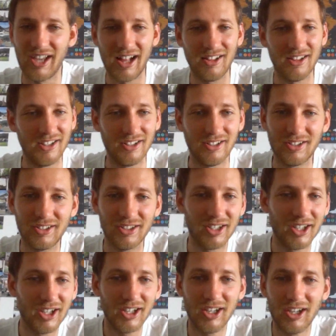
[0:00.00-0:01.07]
yelling,
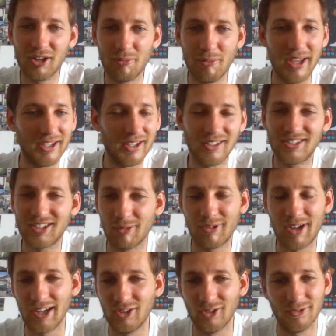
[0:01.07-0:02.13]
making
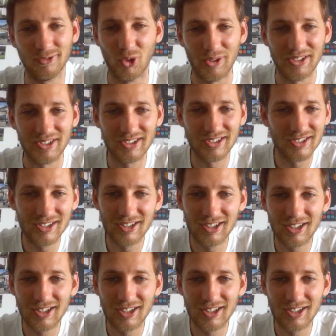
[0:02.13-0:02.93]
some kind of noise.